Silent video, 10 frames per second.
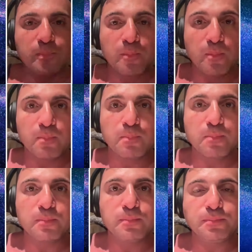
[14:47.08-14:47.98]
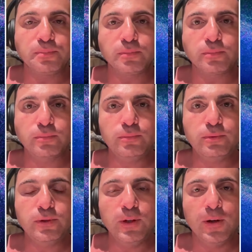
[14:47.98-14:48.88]

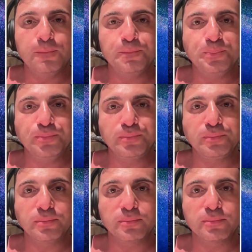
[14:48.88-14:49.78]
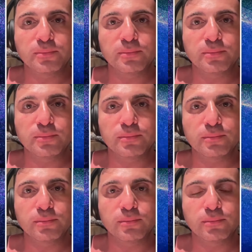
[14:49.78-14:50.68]

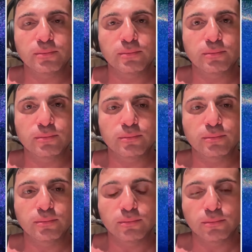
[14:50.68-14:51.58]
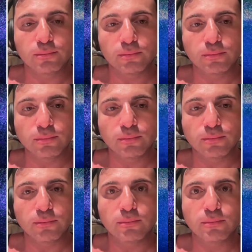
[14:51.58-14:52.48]

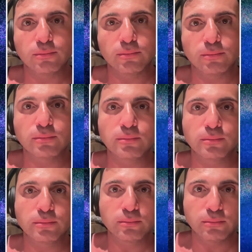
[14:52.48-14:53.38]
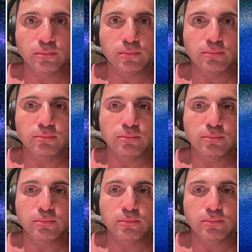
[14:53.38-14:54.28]

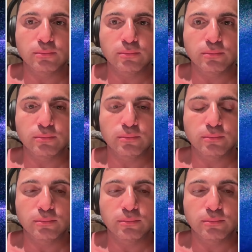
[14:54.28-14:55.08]
(not speaking)